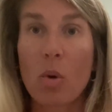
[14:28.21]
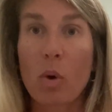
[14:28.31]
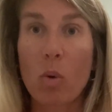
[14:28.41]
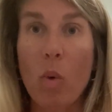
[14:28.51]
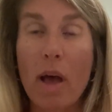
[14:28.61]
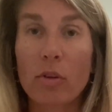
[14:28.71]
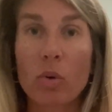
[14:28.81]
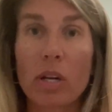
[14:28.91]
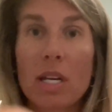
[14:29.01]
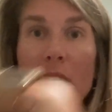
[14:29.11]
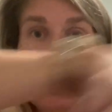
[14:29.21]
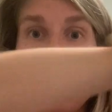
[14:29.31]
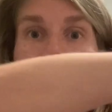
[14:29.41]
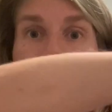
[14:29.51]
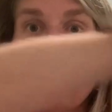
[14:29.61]
where Wild Orchid is,
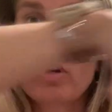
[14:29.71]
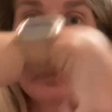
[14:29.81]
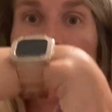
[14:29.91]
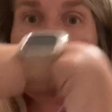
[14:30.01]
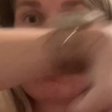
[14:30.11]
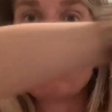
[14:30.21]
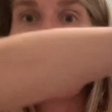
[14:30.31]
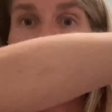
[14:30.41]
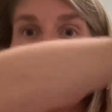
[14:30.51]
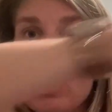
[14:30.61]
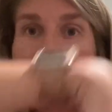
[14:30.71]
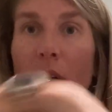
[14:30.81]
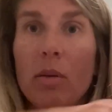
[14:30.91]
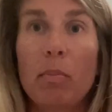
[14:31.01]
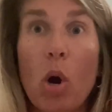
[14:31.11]
that's where like the rounded
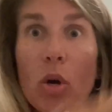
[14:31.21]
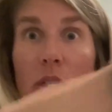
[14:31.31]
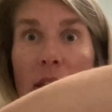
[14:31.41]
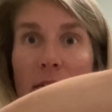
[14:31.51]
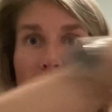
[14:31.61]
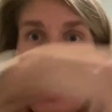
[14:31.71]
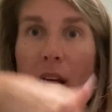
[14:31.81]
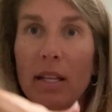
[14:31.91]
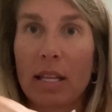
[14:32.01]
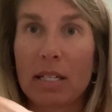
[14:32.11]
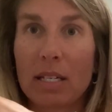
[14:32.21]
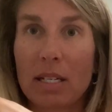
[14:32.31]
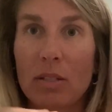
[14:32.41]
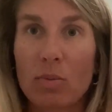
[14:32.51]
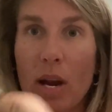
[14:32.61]
part of that island
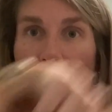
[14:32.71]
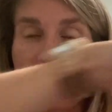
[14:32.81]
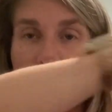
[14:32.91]
is, right?